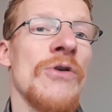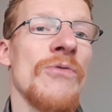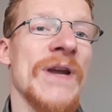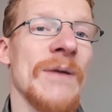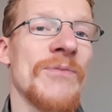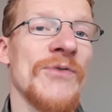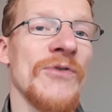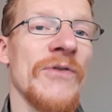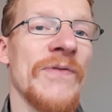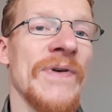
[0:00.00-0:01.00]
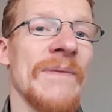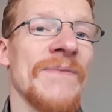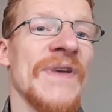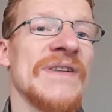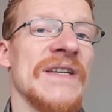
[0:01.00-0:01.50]
We can prove
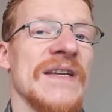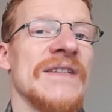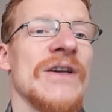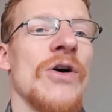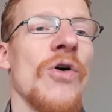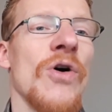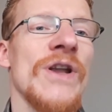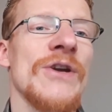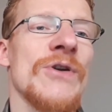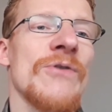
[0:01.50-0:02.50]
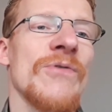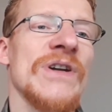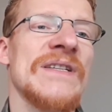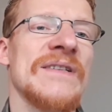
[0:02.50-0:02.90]
that in the whole universe